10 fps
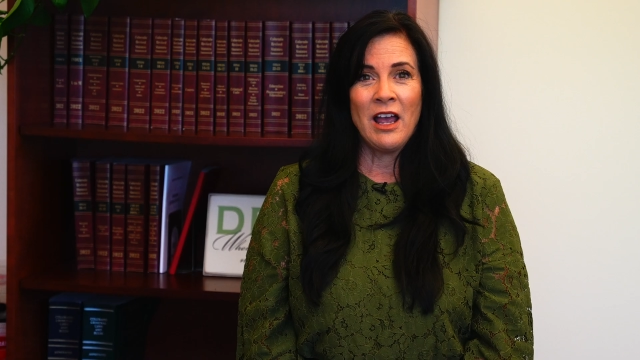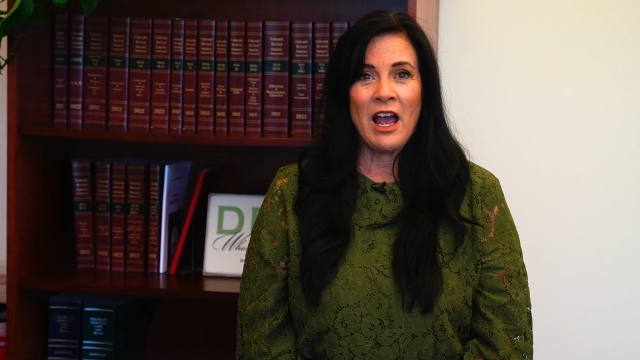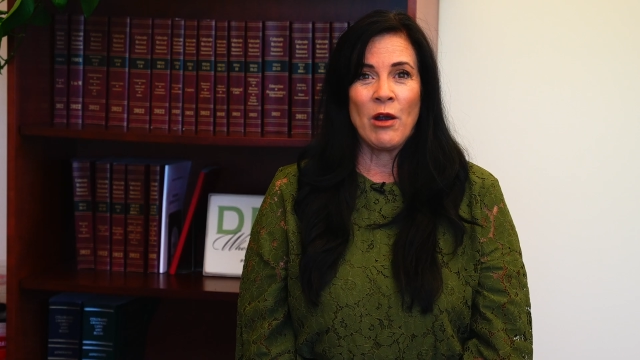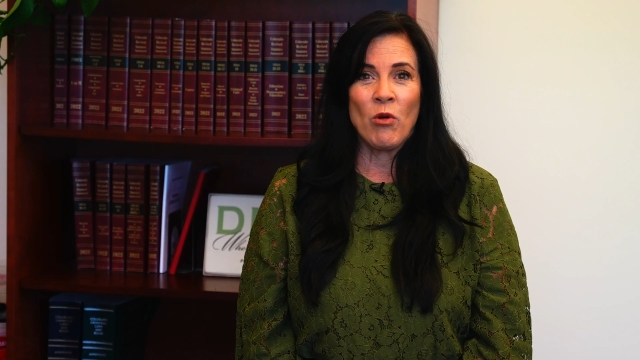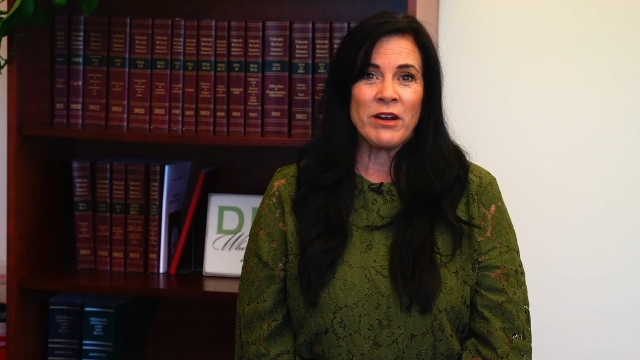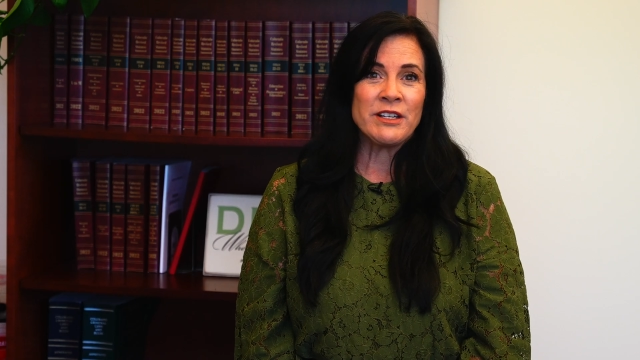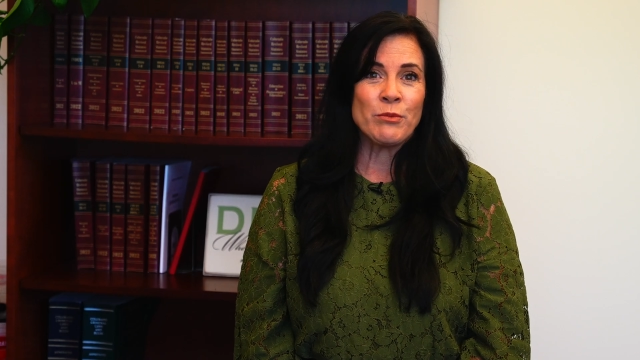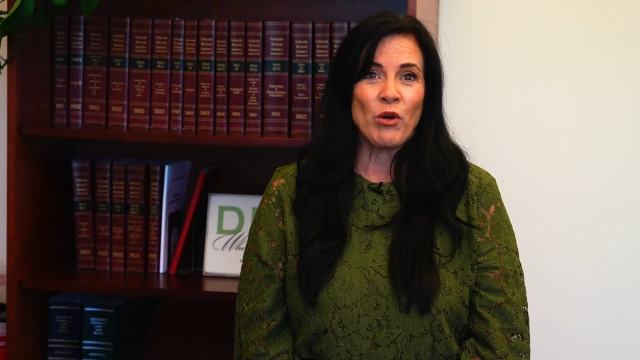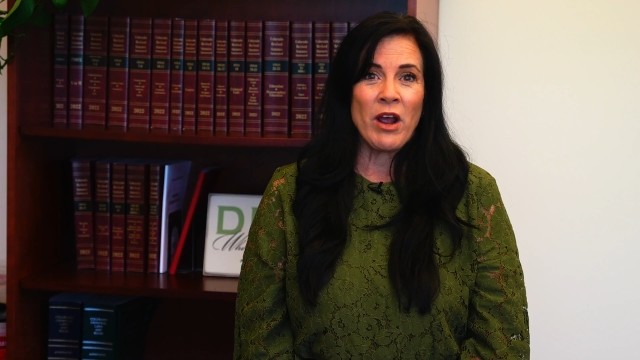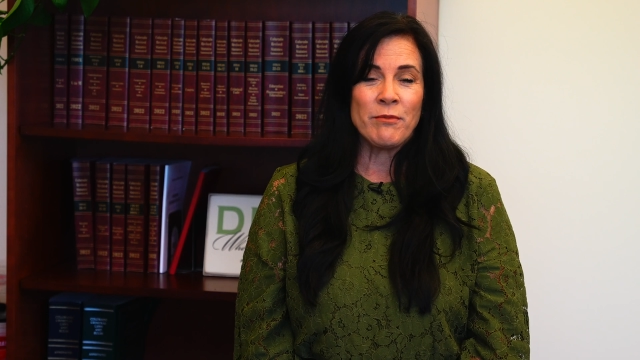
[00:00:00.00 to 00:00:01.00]
I wanted to
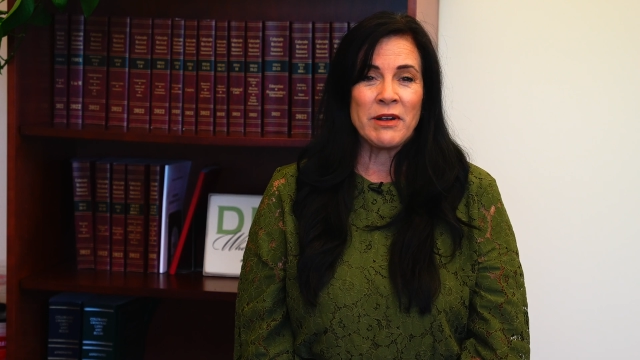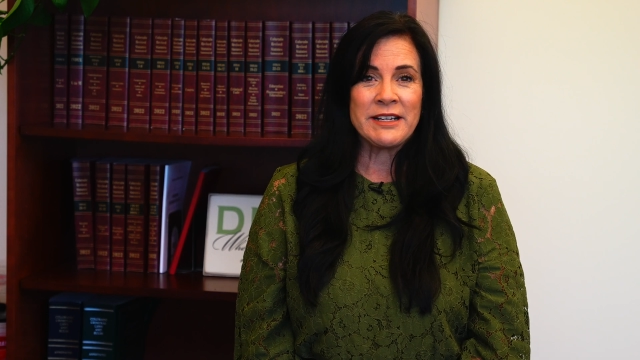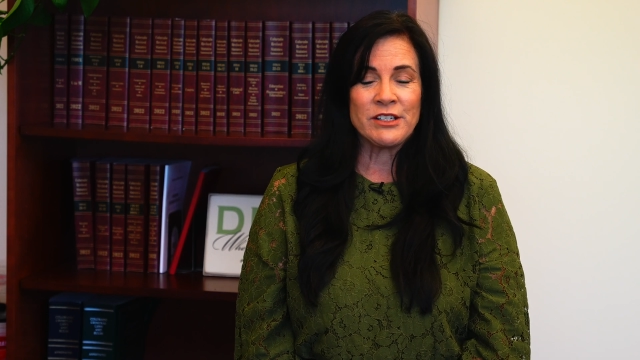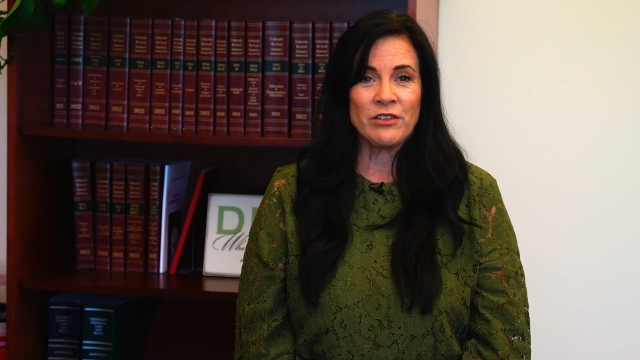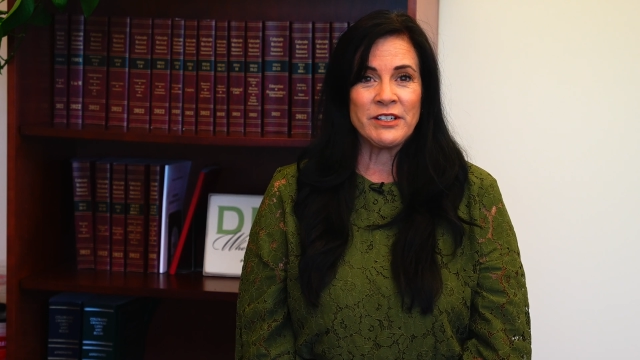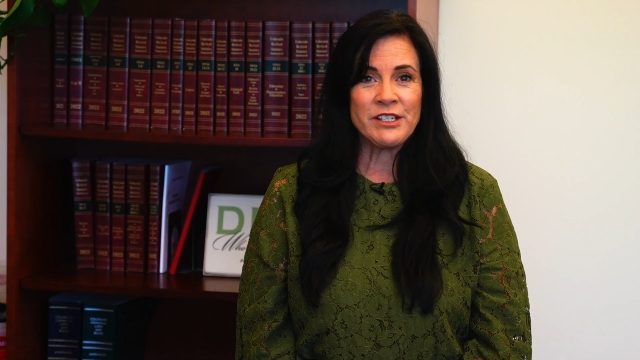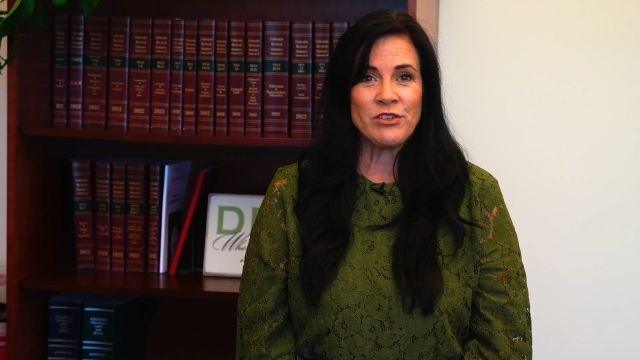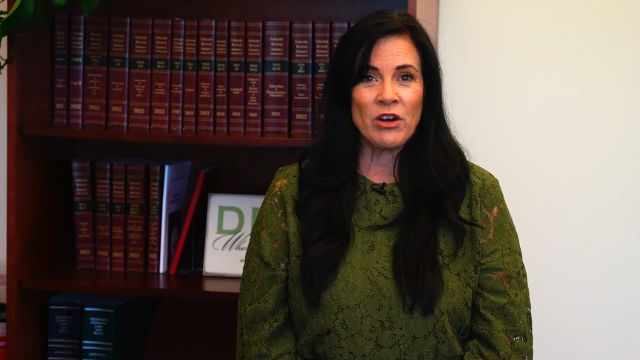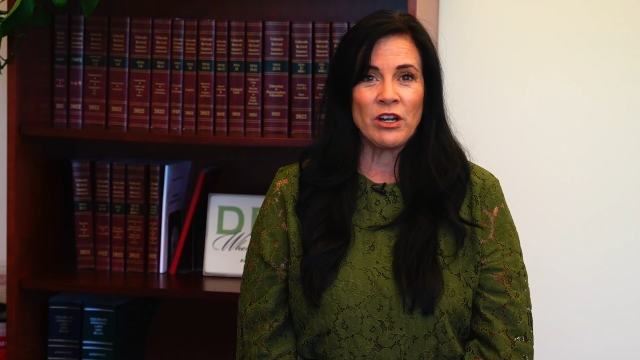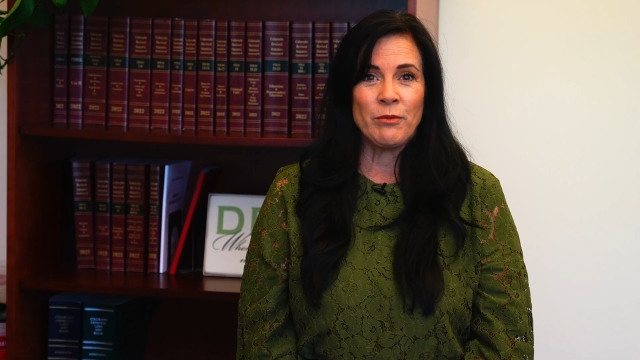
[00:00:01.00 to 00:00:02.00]
broaden my service
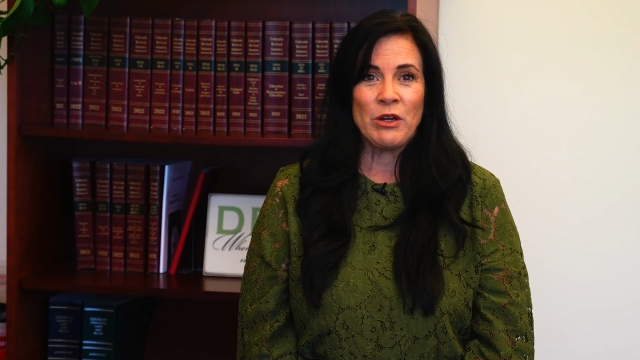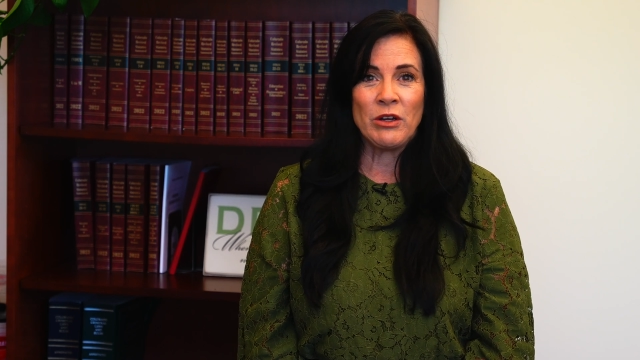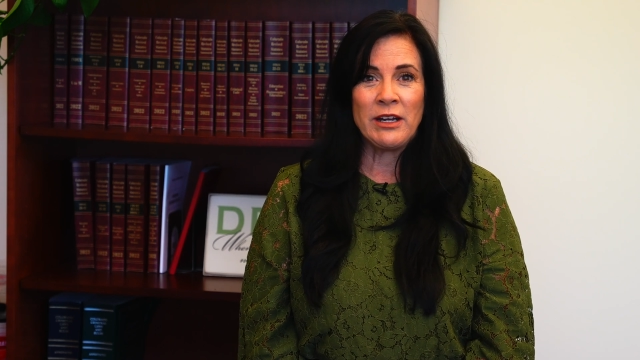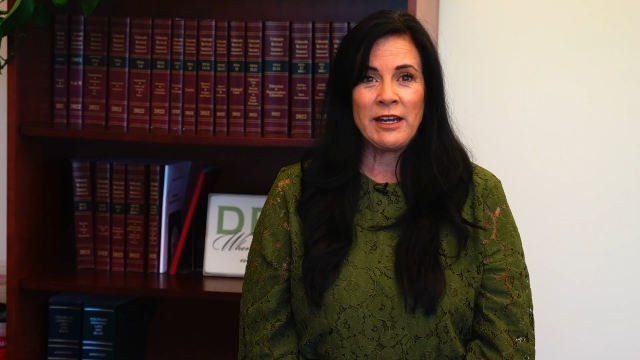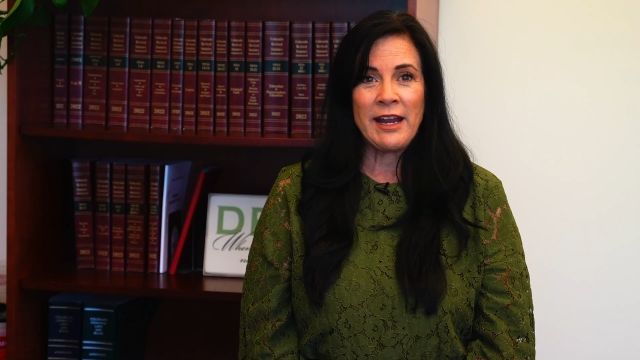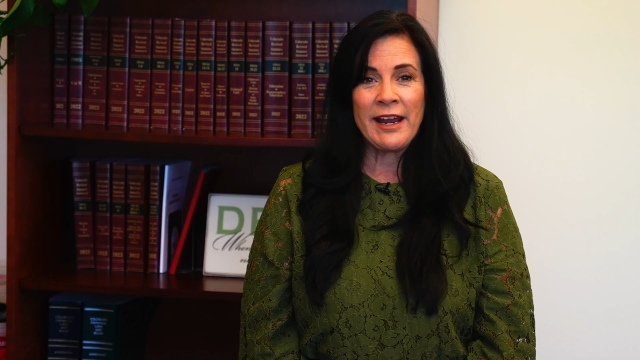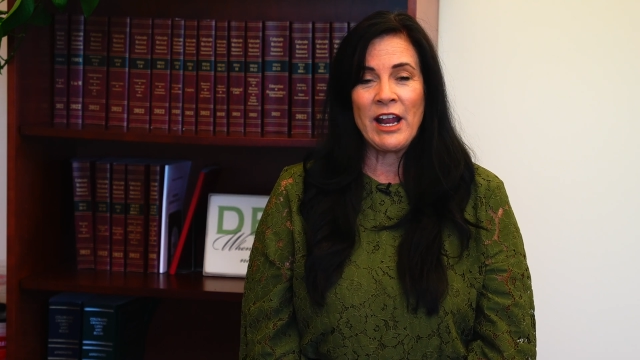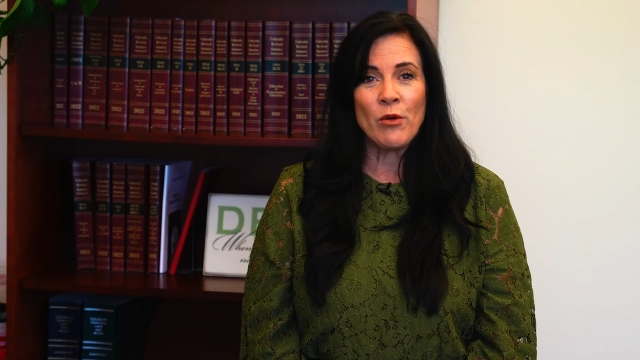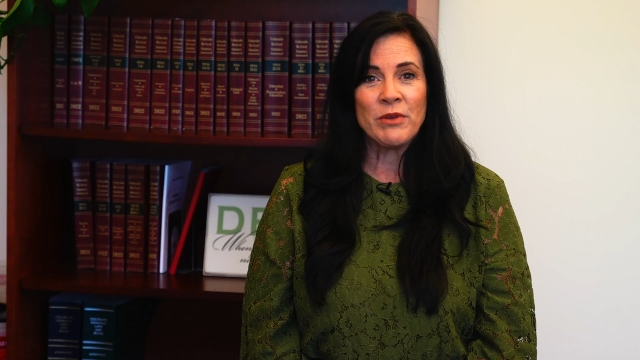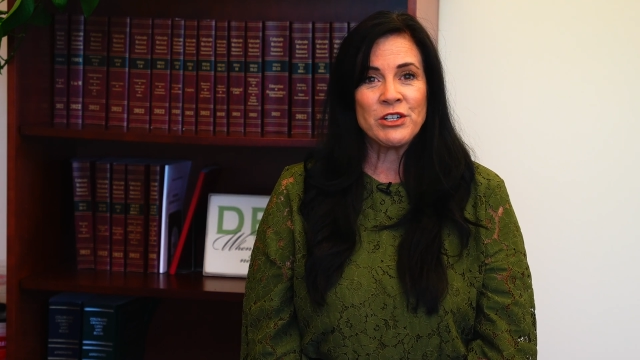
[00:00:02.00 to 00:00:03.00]
to our community and
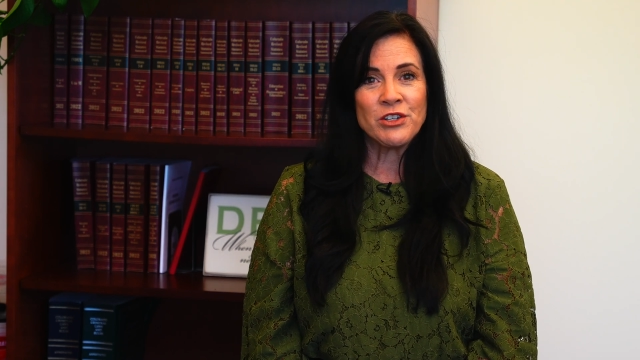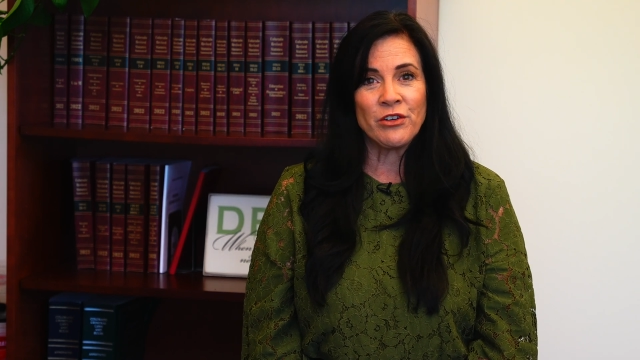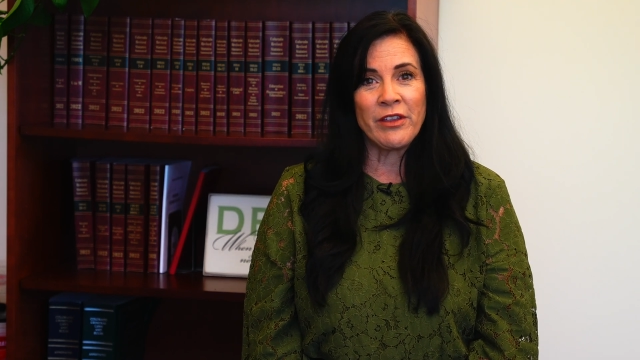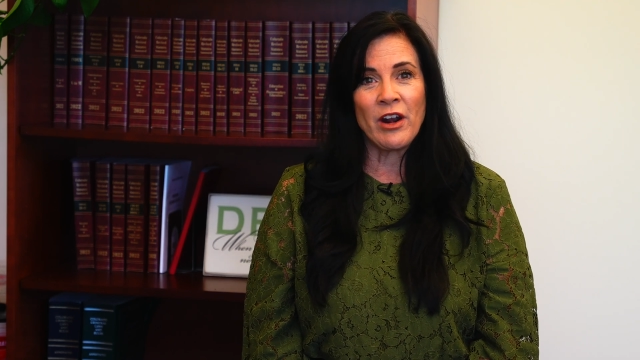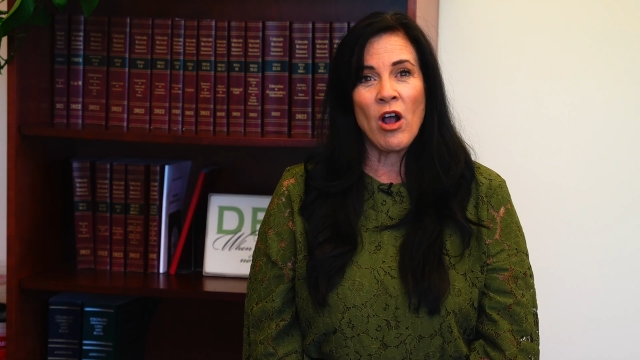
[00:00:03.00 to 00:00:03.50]
help ensure that